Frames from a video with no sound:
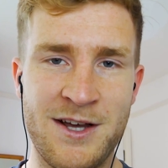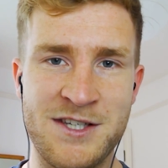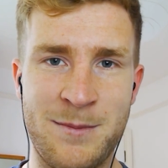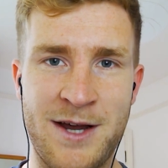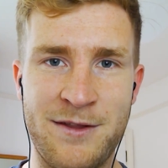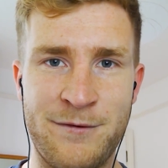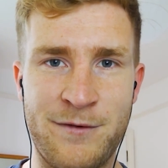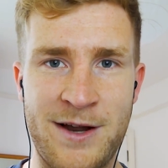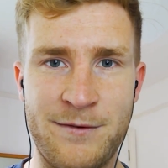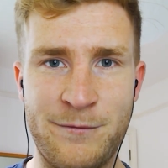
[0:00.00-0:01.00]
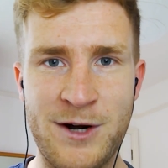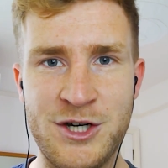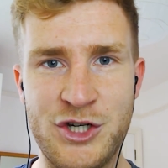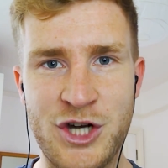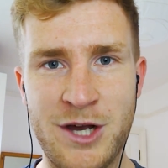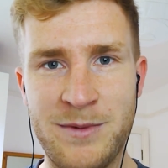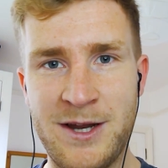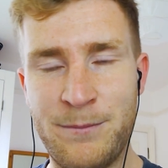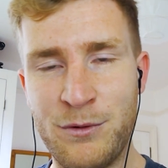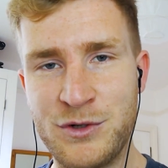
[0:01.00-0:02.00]
someone out the French,
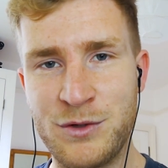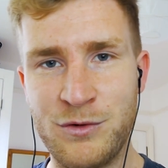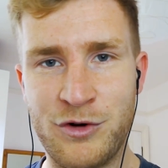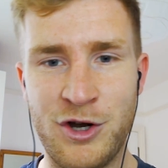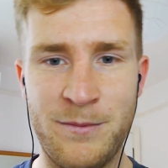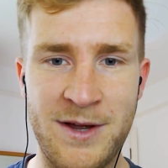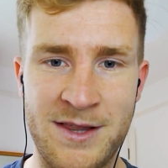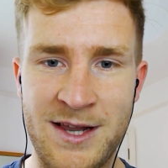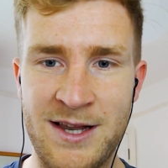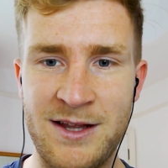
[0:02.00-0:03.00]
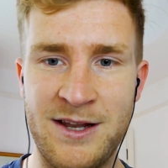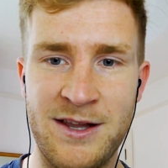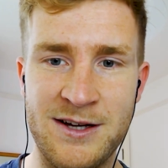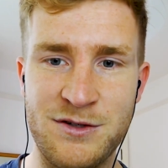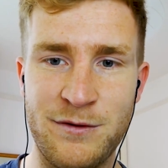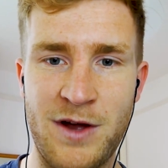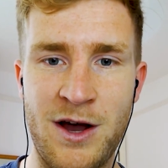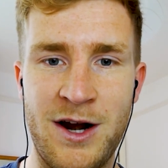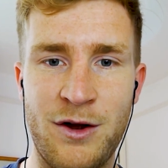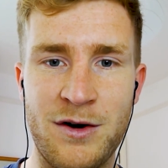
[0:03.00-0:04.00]
Germany, Portugal group in the sort of
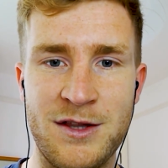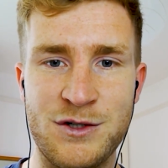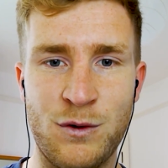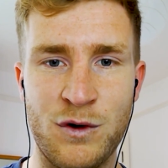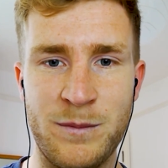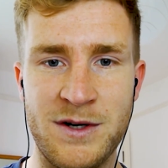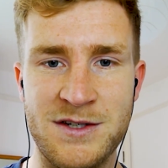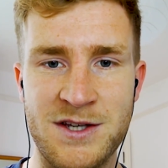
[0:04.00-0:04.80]
early on in the tournament.